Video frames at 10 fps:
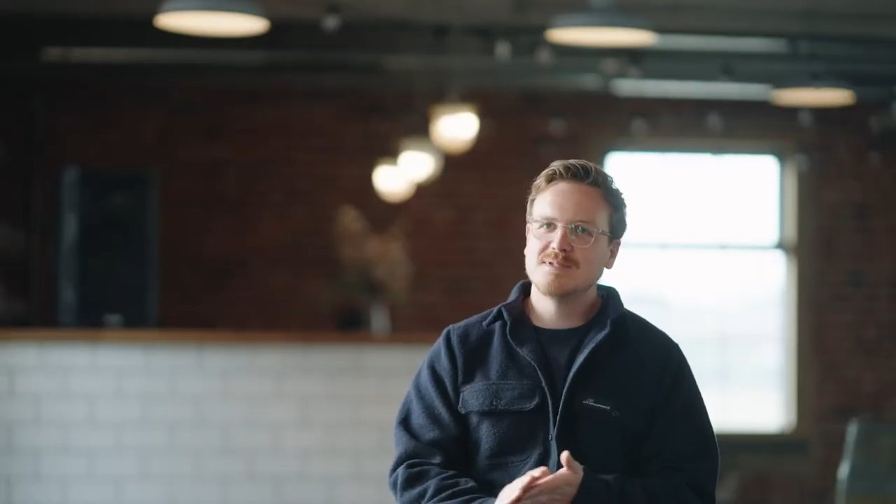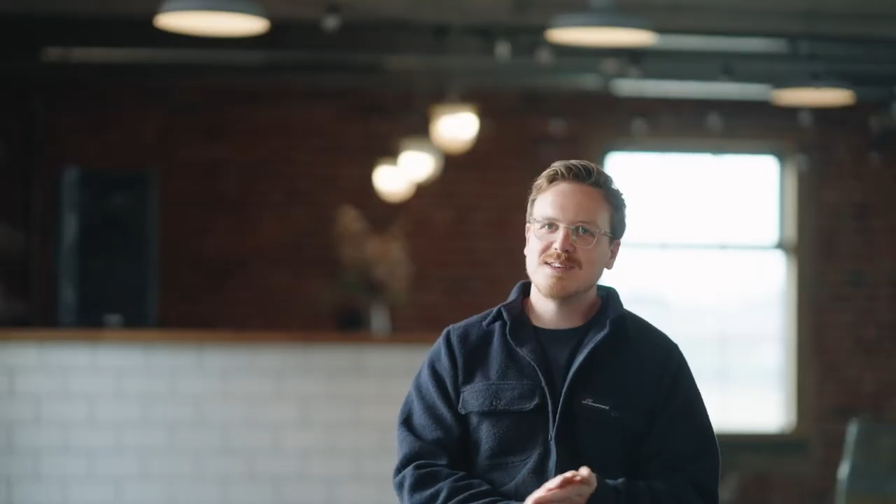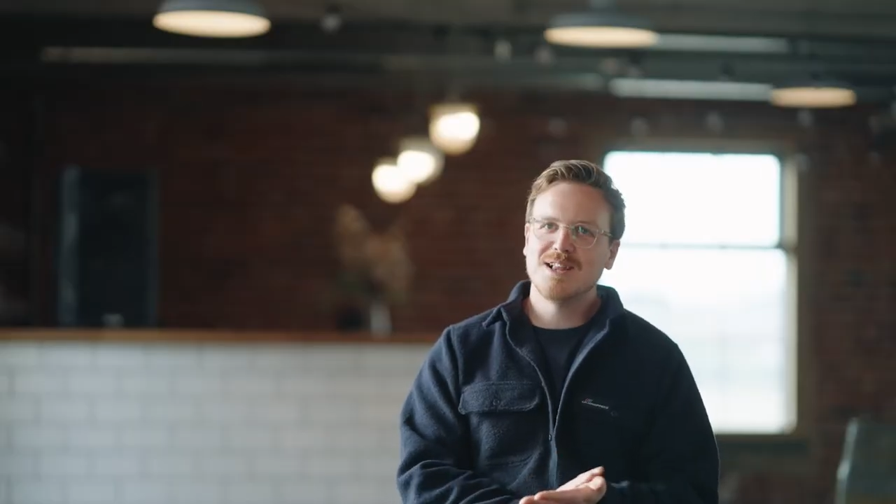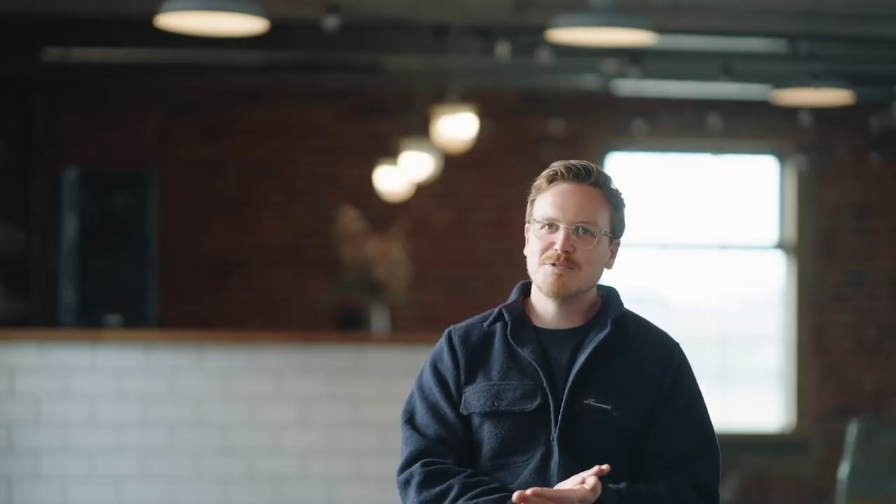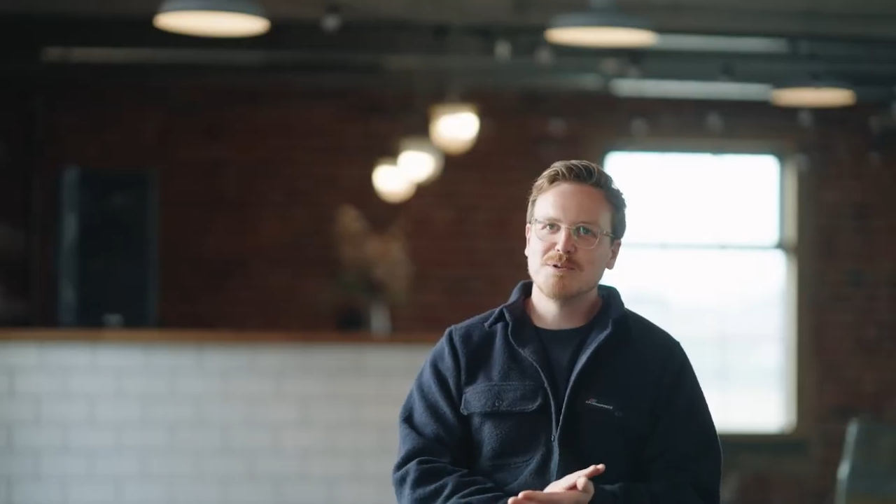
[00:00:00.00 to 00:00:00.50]

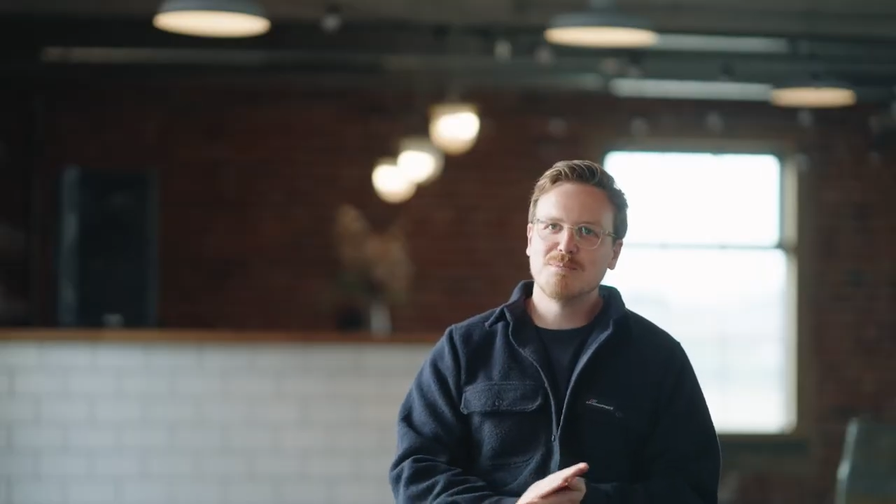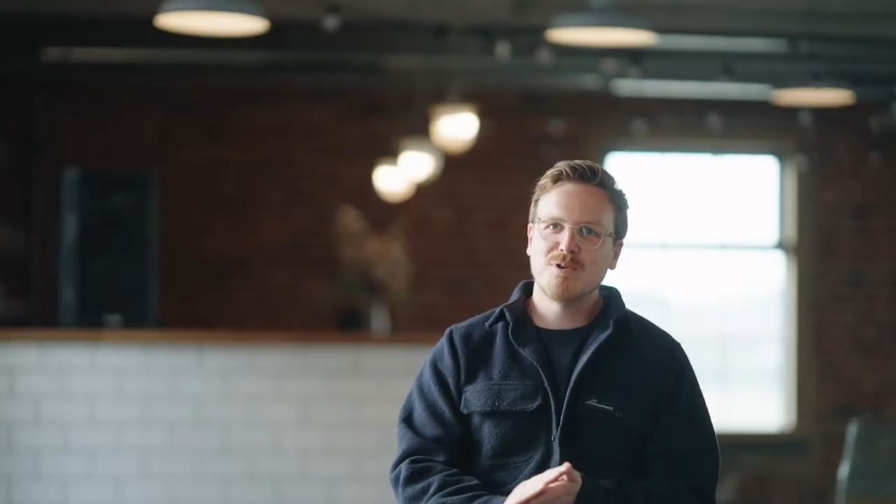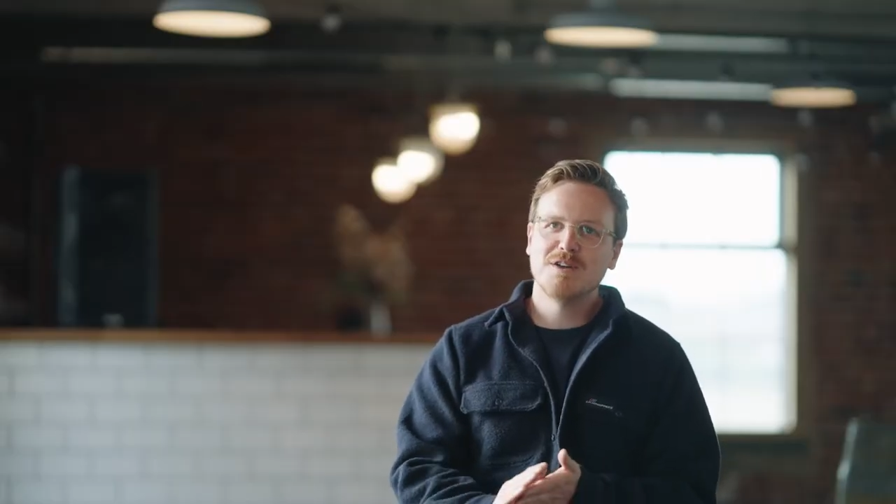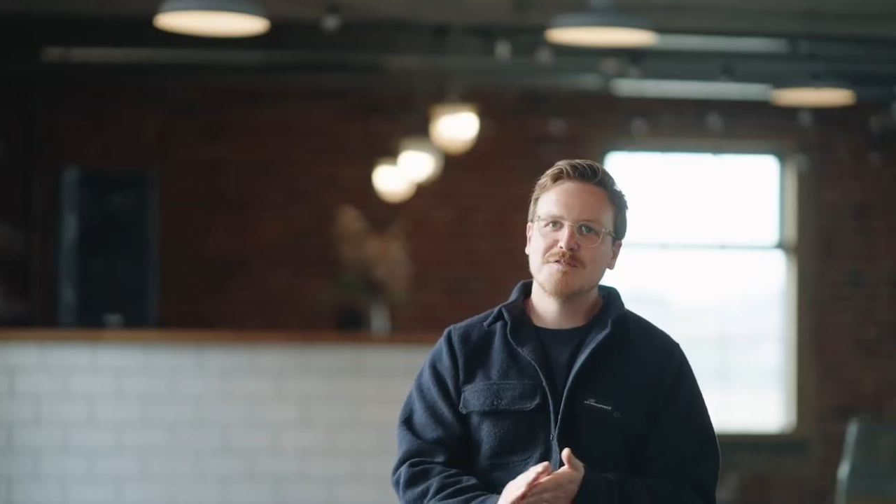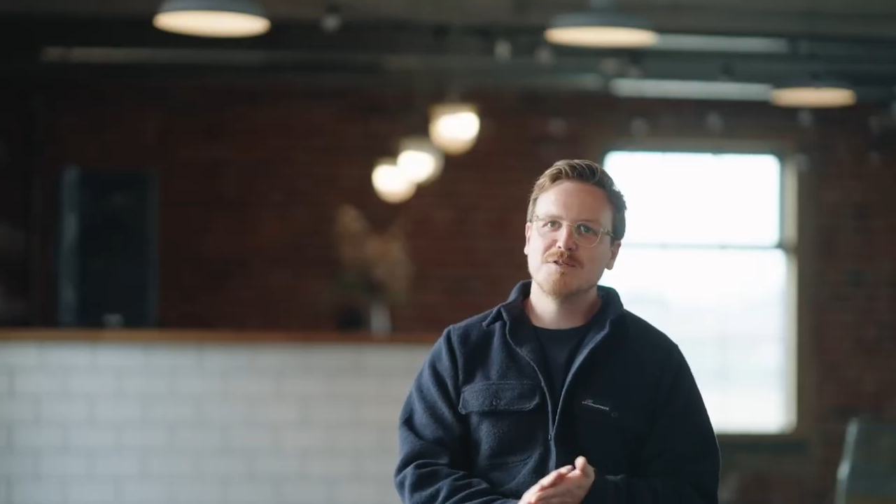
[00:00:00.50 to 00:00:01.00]
cellar in
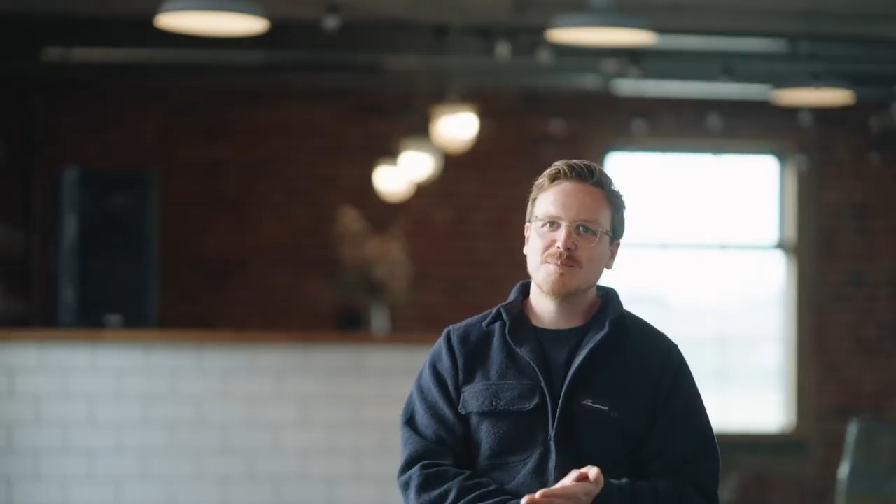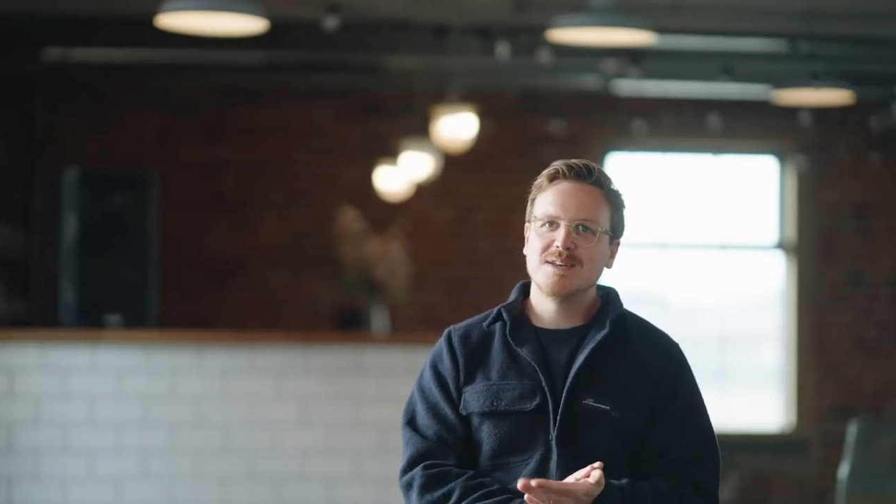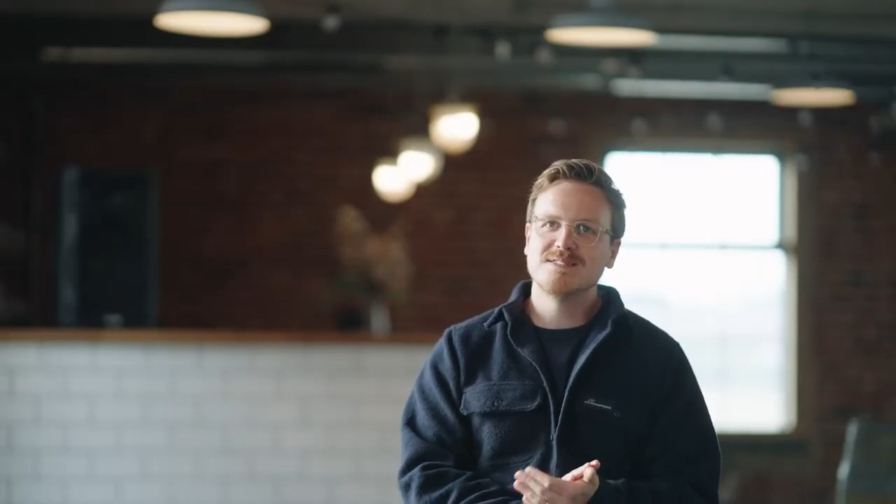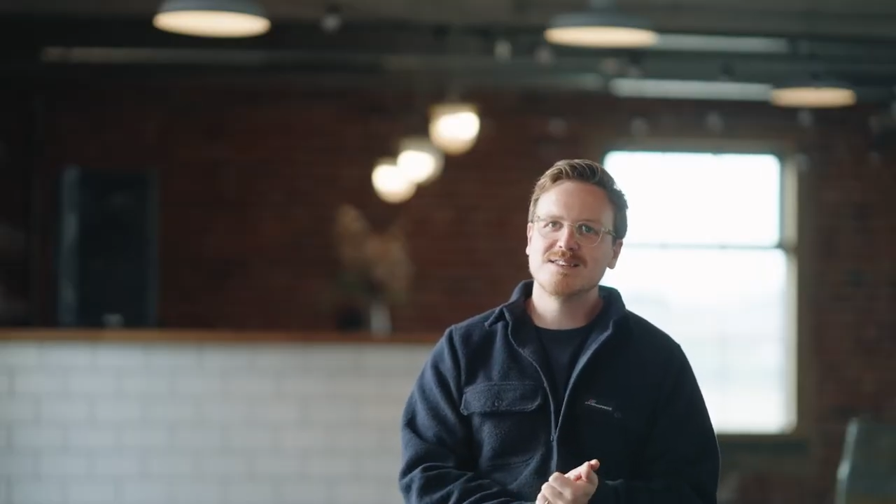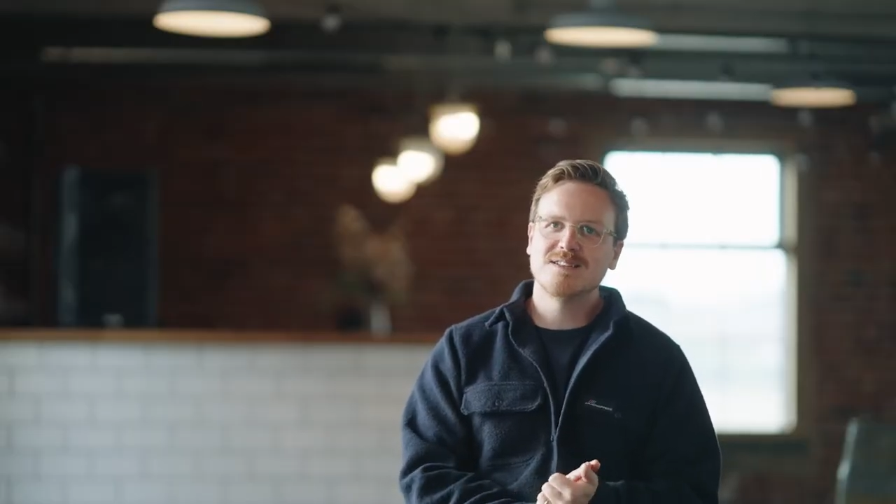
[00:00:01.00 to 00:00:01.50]
Bradford,
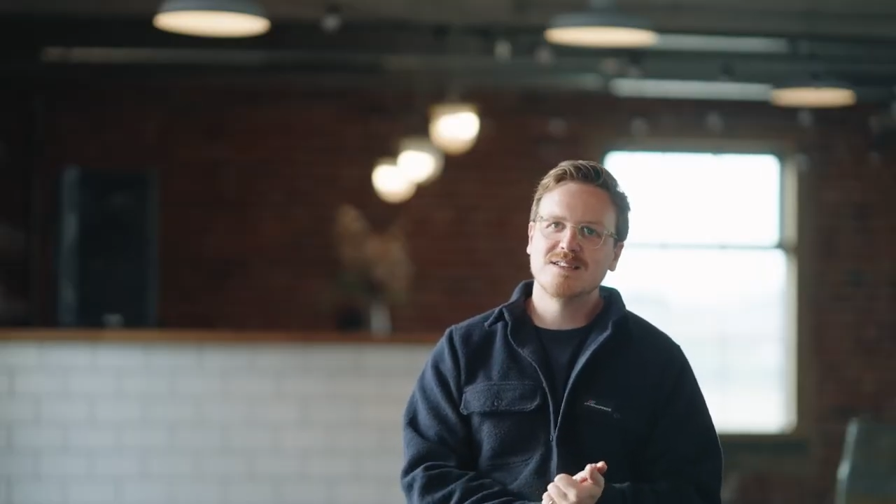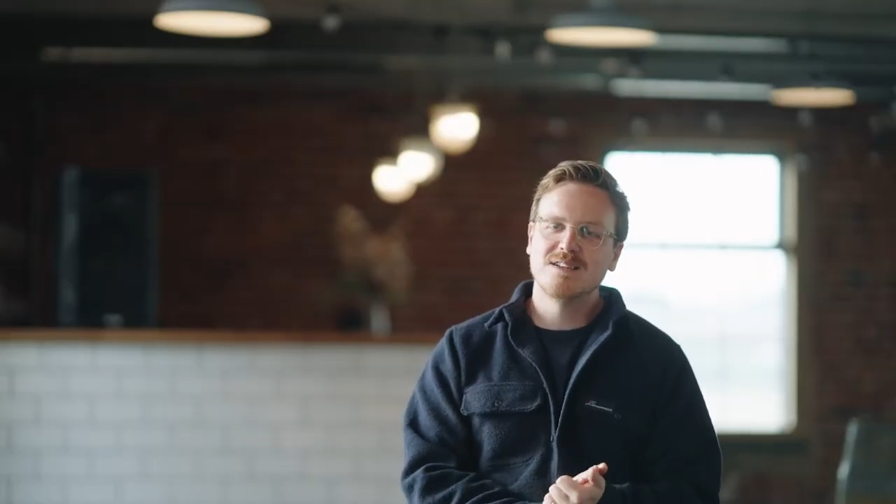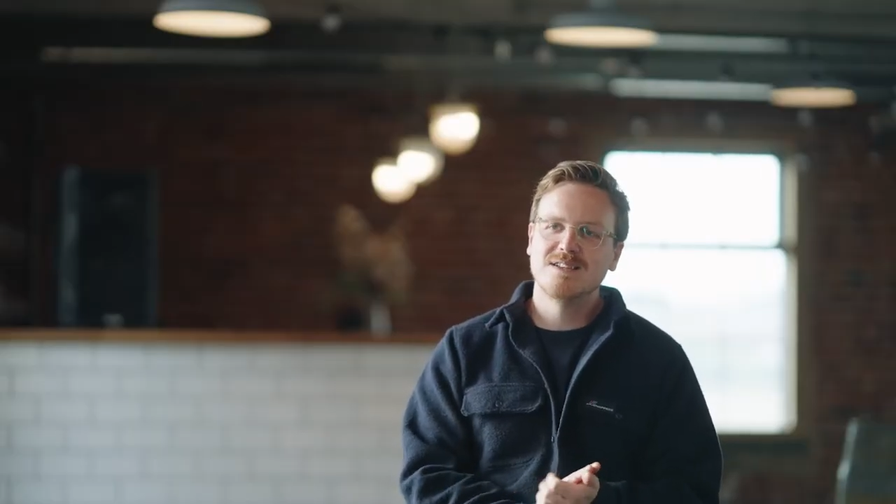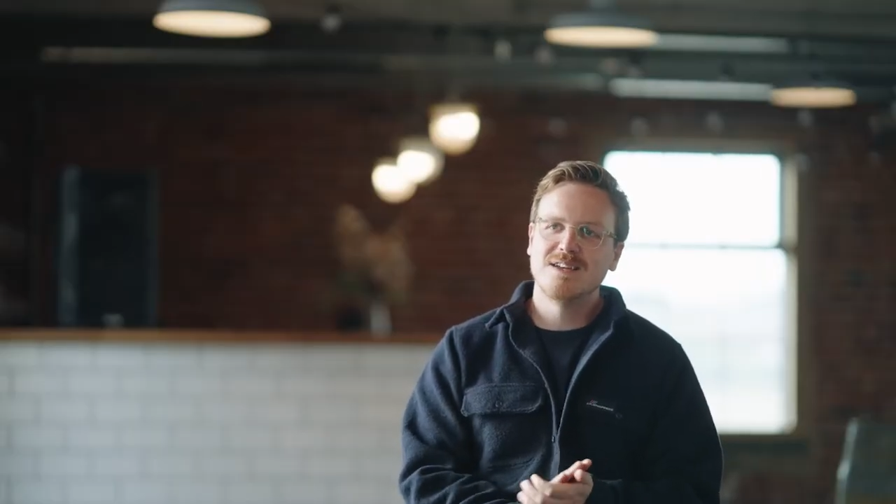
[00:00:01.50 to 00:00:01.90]
basically.